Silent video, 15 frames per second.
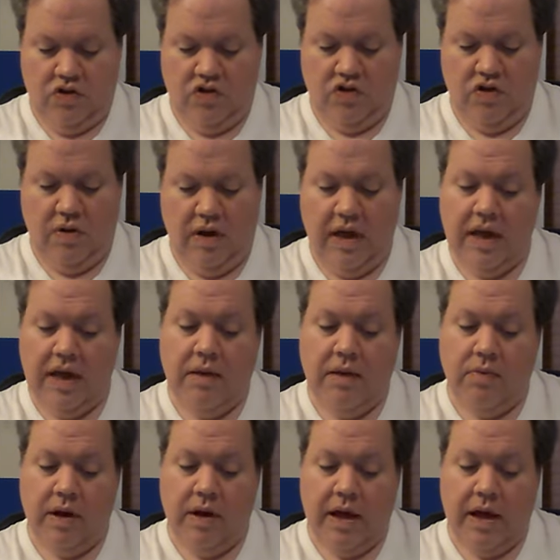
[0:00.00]
So
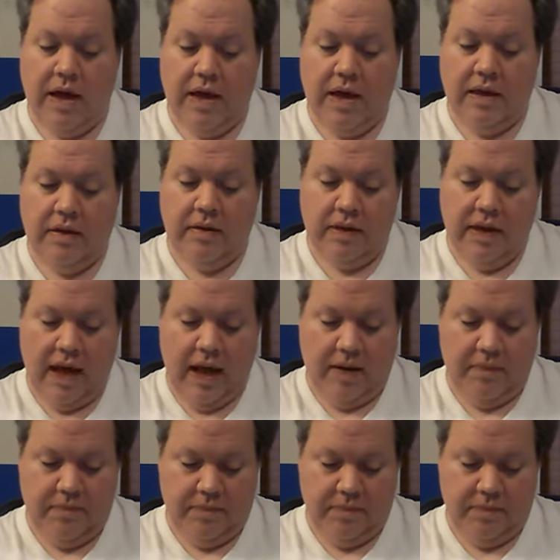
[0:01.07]
anyway, yeah.